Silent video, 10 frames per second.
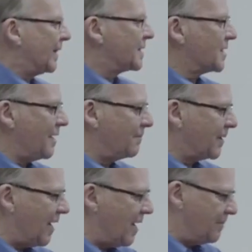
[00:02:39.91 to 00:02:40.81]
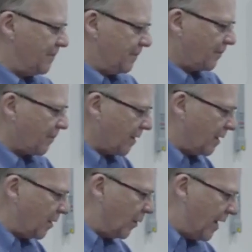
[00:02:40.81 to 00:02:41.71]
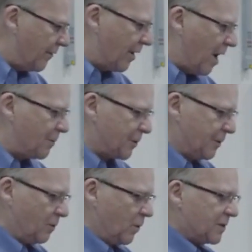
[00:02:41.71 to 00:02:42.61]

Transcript: At the same time, we have an optional